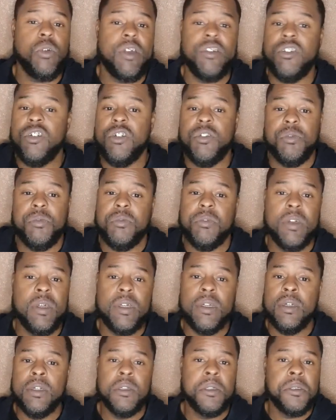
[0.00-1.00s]
That's just
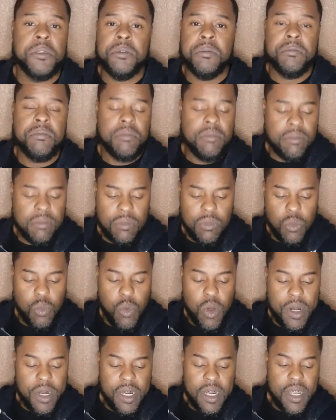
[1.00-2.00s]

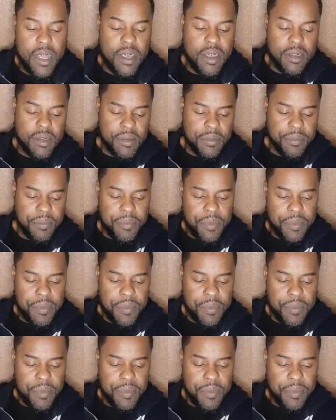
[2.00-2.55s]
what it is.